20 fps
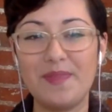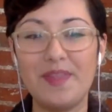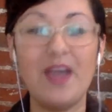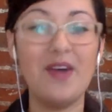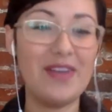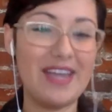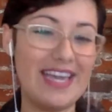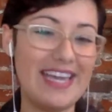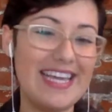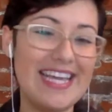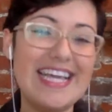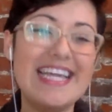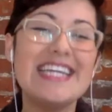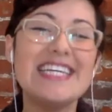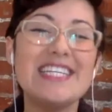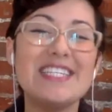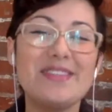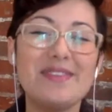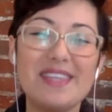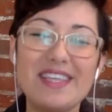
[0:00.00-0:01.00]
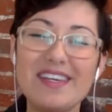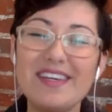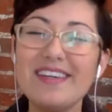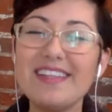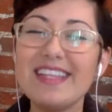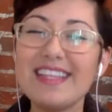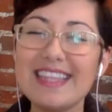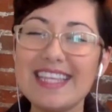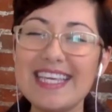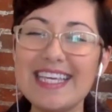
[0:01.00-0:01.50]
Okay, so here are
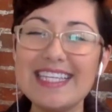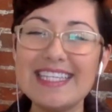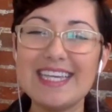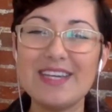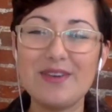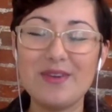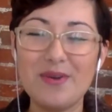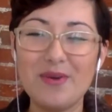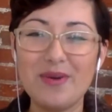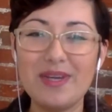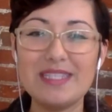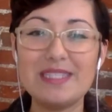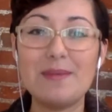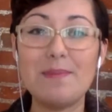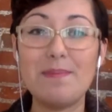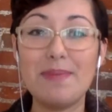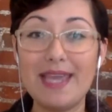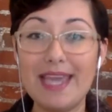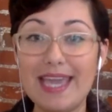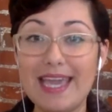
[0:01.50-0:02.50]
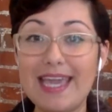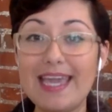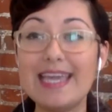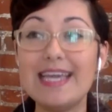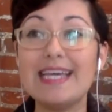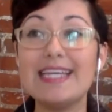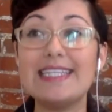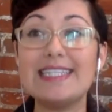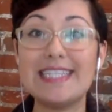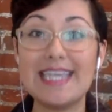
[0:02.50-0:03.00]
the things that you're going to pay
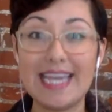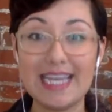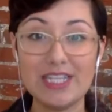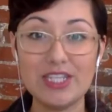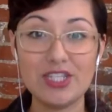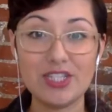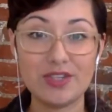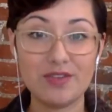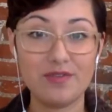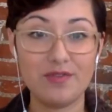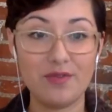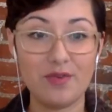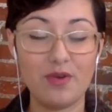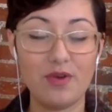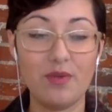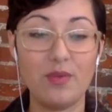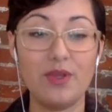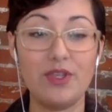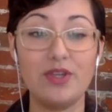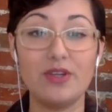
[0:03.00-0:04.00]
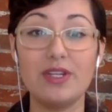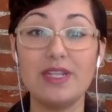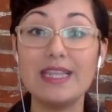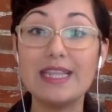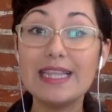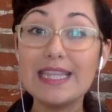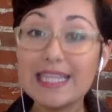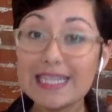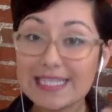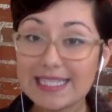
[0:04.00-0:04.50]
attention for when you're
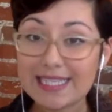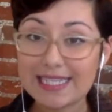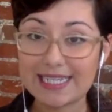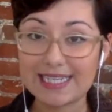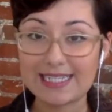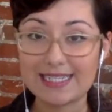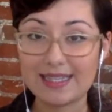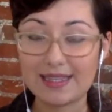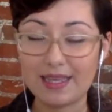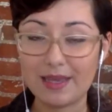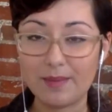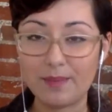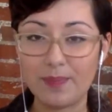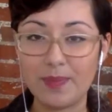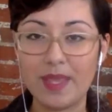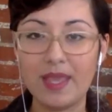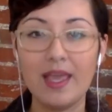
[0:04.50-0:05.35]
listening to them.